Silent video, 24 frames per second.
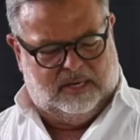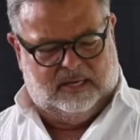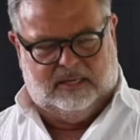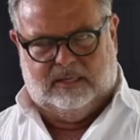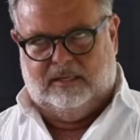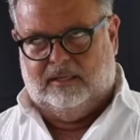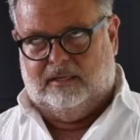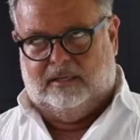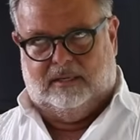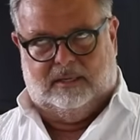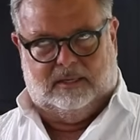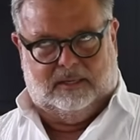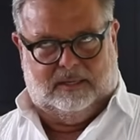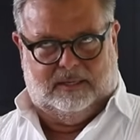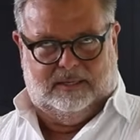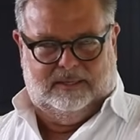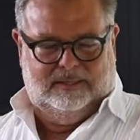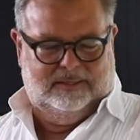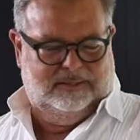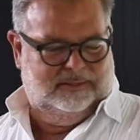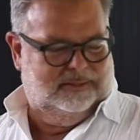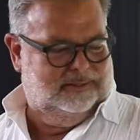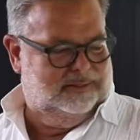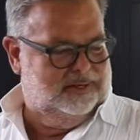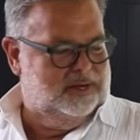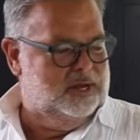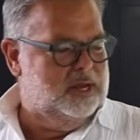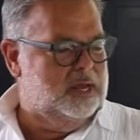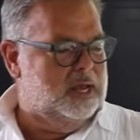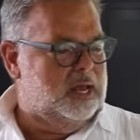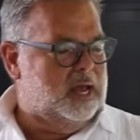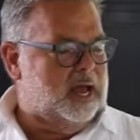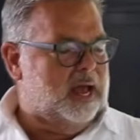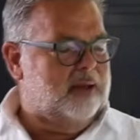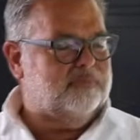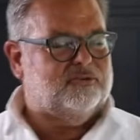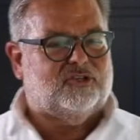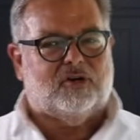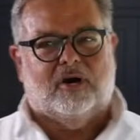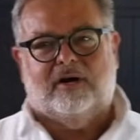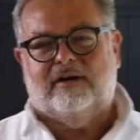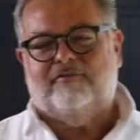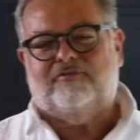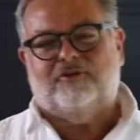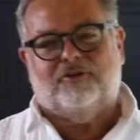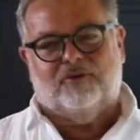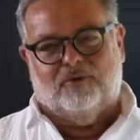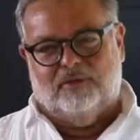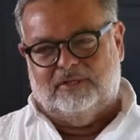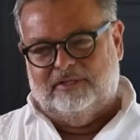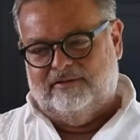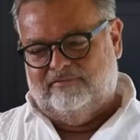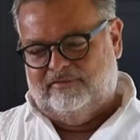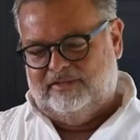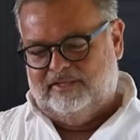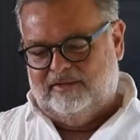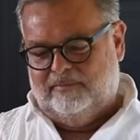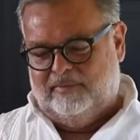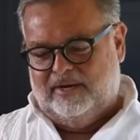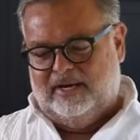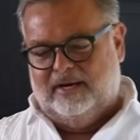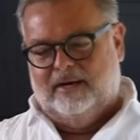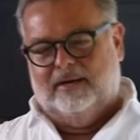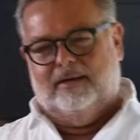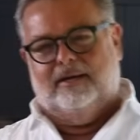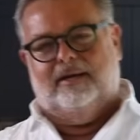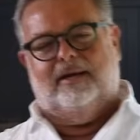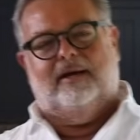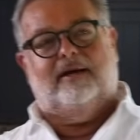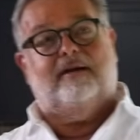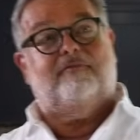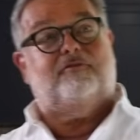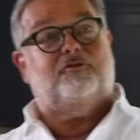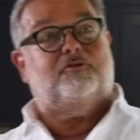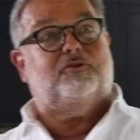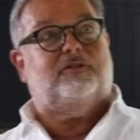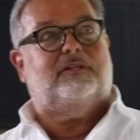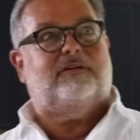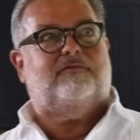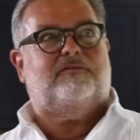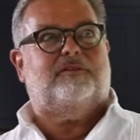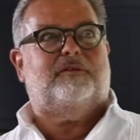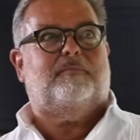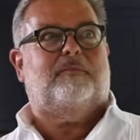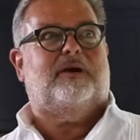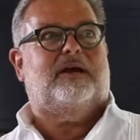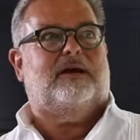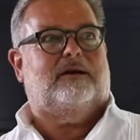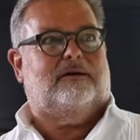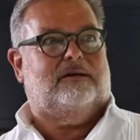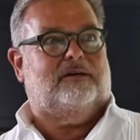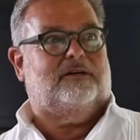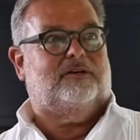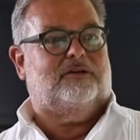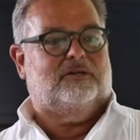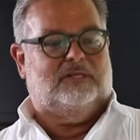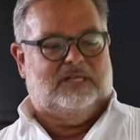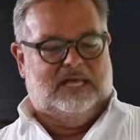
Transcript: my God. I'm sorry if you don't live in the Bay Area. If you do live in the Bay Area, you're